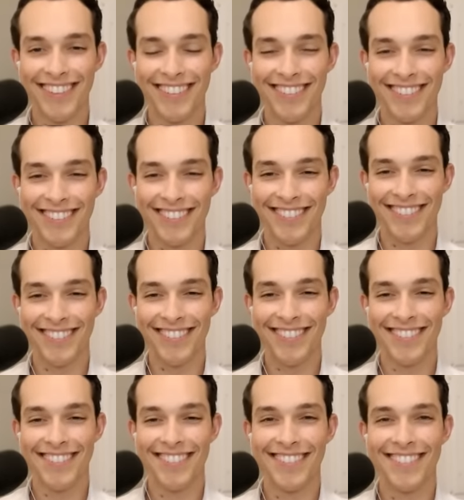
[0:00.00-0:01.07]

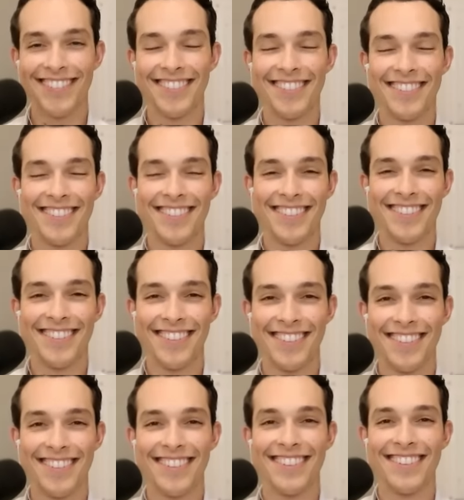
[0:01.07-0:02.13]

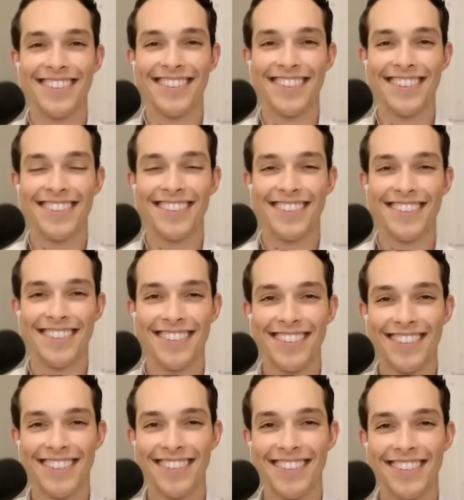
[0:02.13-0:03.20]

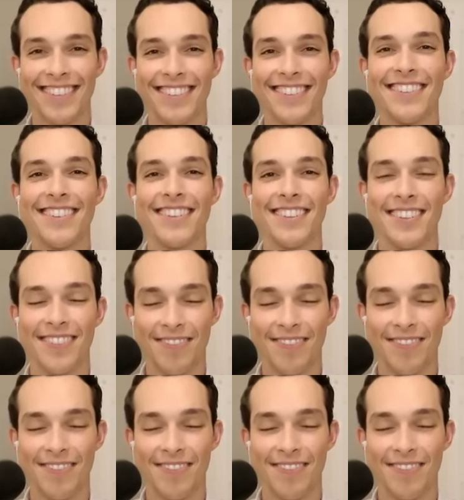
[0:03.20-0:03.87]
The person shown says nothing.